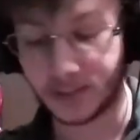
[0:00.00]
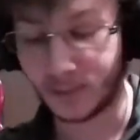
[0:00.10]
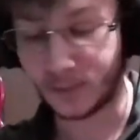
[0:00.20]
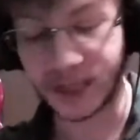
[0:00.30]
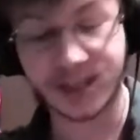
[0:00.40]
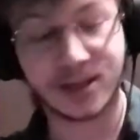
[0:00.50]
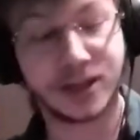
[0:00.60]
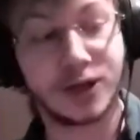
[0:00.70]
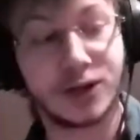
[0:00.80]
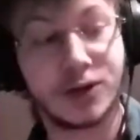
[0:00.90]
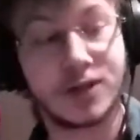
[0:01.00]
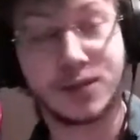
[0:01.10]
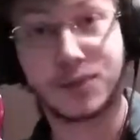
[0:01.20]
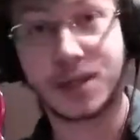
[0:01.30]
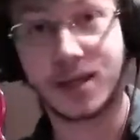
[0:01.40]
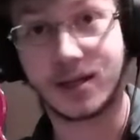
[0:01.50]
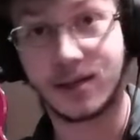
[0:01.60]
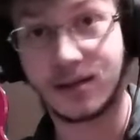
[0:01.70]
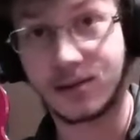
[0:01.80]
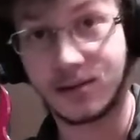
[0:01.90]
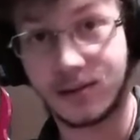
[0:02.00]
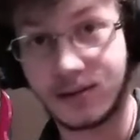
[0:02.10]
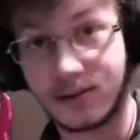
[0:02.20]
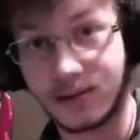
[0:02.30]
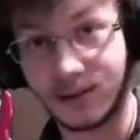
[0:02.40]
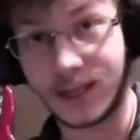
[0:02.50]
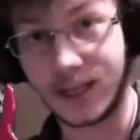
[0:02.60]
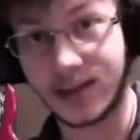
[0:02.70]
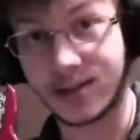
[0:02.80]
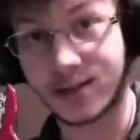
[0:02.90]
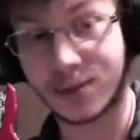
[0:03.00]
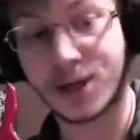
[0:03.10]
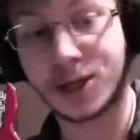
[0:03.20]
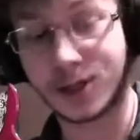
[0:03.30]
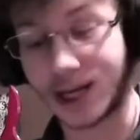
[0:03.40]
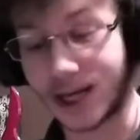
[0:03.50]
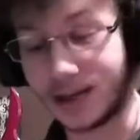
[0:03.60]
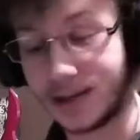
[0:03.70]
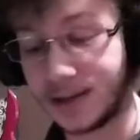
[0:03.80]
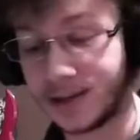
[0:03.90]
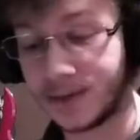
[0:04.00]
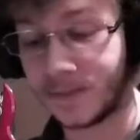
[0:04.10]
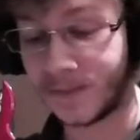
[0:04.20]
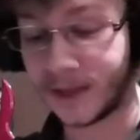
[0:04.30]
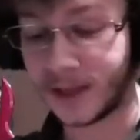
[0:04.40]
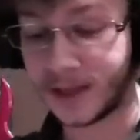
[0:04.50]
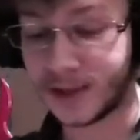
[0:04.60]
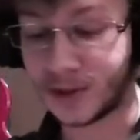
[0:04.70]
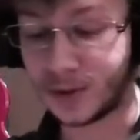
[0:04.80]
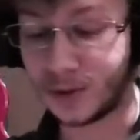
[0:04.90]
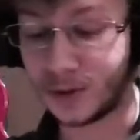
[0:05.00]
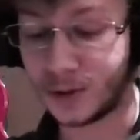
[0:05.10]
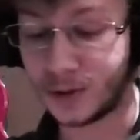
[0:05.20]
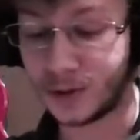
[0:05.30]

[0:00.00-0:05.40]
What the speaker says: basically you're going to plug the smaller end into